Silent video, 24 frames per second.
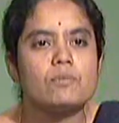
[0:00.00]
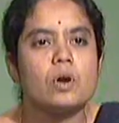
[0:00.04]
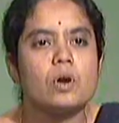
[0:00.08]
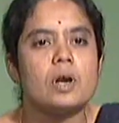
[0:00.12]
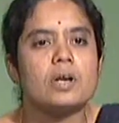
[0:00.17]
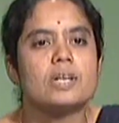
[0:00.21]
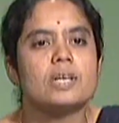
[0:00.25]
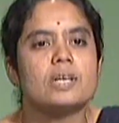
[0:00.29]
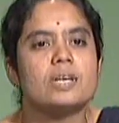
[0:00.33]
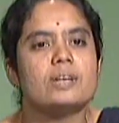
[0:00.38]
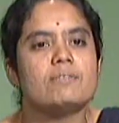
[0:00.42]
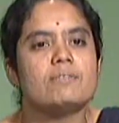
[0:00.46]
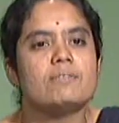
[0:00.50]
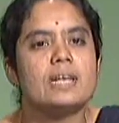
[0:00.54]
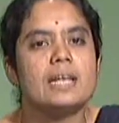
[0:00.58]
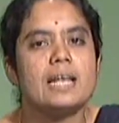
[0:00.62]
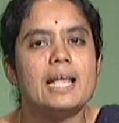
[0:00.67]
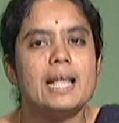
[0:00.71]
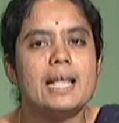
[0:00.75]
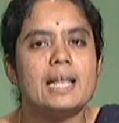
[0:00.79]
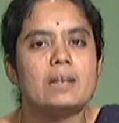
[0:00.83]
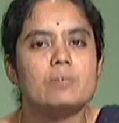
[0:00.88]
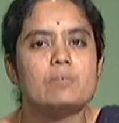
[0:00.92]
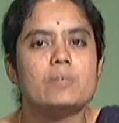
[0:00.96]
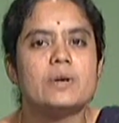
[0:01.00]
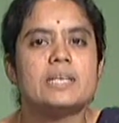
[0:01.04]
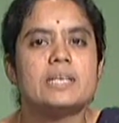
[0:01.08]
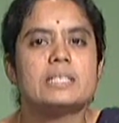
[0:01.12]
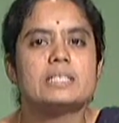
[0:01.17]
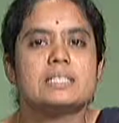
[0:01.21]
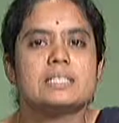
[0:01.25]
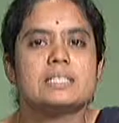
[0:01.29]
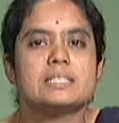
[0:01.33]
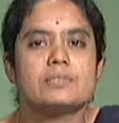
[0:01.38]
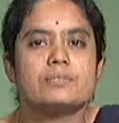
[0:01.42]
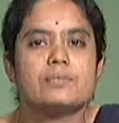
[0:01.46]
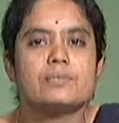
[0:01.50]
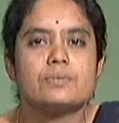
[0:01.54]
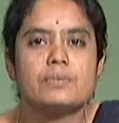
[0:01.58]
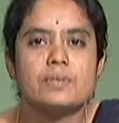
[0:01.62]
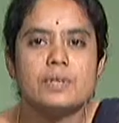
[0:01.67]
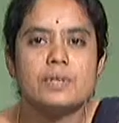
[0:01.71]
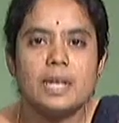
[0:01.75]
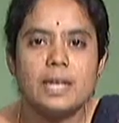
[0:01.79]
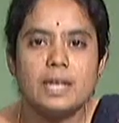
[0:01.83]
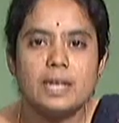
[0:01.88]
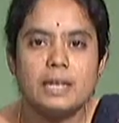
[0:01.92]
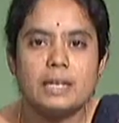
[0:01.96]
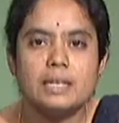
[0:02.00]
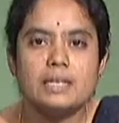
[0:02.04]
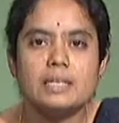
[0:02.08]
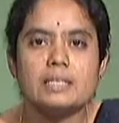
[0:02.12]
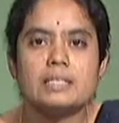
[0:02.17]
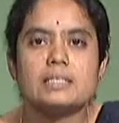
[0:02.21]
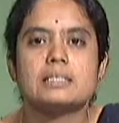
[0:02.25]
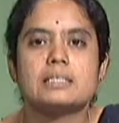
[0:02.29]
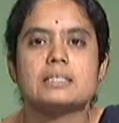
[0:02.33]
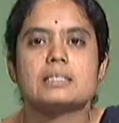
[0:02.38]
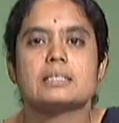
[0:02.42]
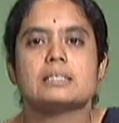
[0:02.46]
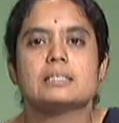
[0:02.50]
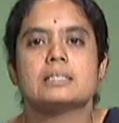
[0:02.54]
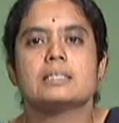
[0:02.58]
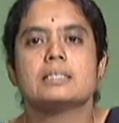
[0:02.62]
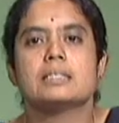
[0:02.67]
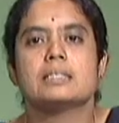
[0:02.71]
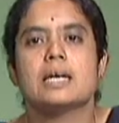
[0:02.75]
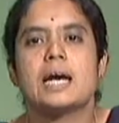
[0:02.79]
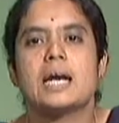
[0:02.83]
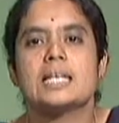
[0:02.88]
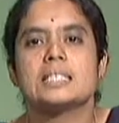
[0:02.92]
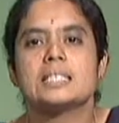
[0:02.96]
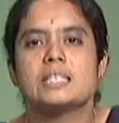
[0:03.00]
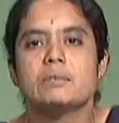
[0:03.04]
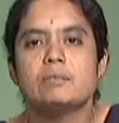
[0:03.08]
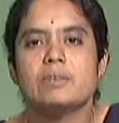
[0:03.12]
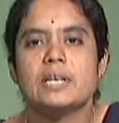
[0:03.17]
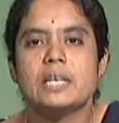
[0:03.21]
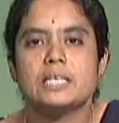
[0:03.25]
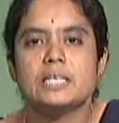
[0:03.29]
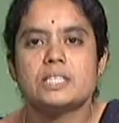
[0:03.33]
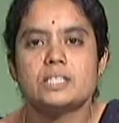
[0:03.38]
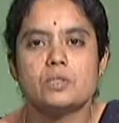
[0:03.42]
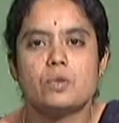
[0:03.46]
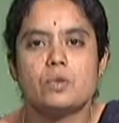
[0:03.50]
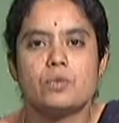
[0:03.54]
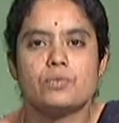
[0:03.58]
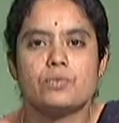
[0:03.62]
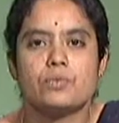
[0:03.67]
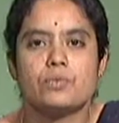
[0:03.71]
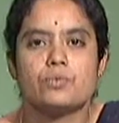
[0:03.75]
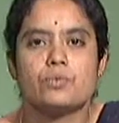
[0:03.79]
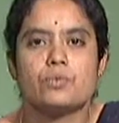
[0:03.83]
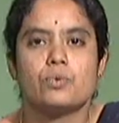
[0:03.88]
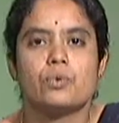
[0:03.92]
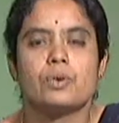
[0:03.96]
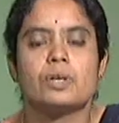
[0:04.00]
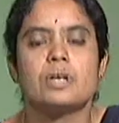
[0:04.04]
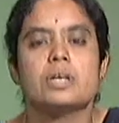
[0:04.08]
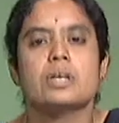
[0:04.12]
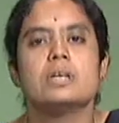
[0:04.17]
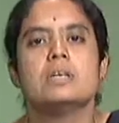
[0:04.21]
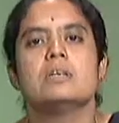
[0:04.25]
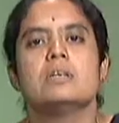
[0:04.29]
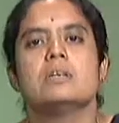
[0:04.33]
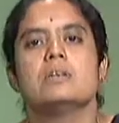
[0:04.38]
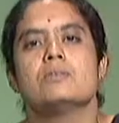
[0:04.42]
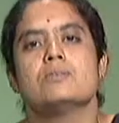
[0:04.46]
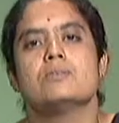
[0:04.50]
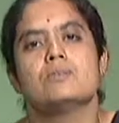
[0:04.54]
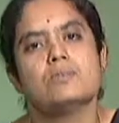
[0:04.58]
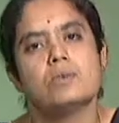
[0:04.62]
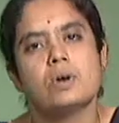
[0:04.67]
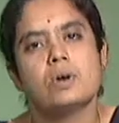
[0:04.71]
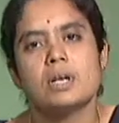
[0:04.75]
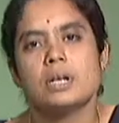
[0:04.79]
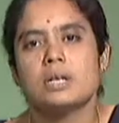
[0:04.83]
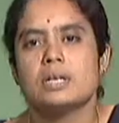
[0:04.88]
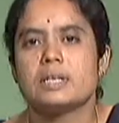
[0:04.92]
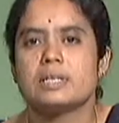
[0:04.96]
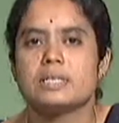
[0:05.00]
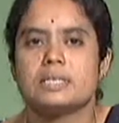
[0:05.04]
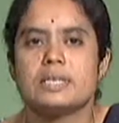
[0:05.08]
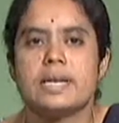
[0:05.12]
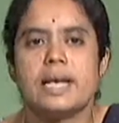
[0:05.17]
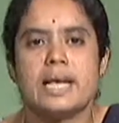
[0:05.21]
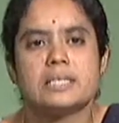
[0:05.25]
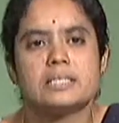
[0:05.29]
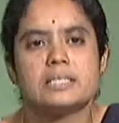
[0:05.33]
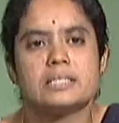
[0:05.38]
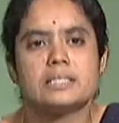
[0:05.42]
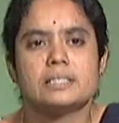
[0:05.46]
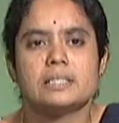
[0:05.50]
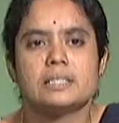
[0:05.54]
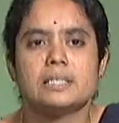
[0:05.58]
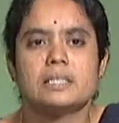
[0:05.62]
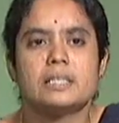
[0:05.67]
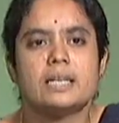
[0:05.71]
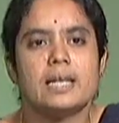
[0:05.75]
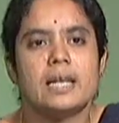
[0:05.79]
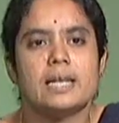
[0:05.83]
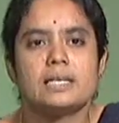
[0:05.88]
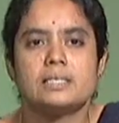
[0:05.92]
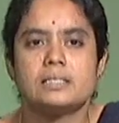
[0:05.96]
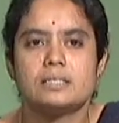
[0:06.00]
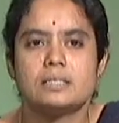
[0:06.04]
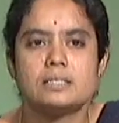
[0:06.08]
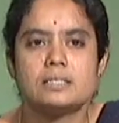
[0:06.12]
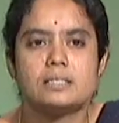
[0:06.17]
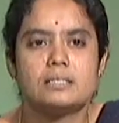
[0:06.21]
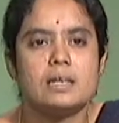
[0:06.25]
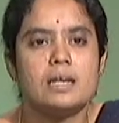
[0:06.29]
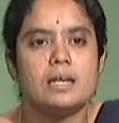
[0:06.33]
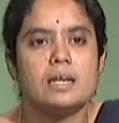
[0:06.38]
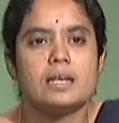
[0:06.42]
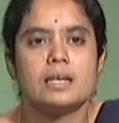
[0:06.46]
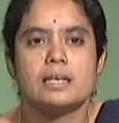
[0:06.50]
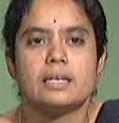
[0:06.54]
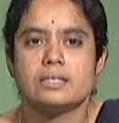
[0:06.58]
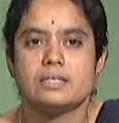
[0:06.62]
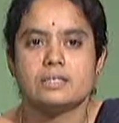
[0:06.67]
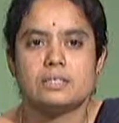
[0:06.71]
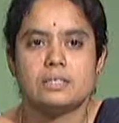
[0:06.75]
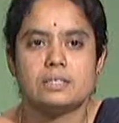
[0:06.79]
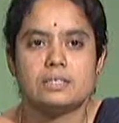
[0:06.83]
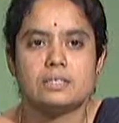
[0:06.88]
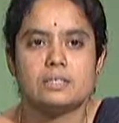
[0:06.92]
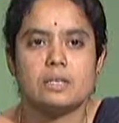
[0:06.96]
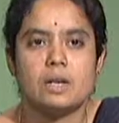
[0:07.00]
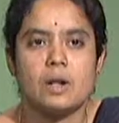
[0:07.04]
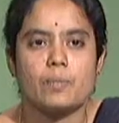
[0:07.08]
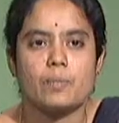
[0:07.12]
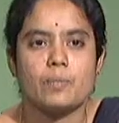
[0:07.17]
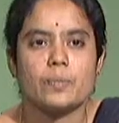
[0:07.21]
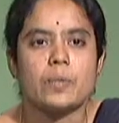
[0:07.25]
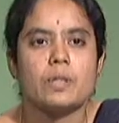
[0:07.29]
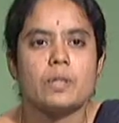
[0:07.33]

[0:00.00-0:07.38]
water will help us in the assimilation of the food, for digestion, etc., etc.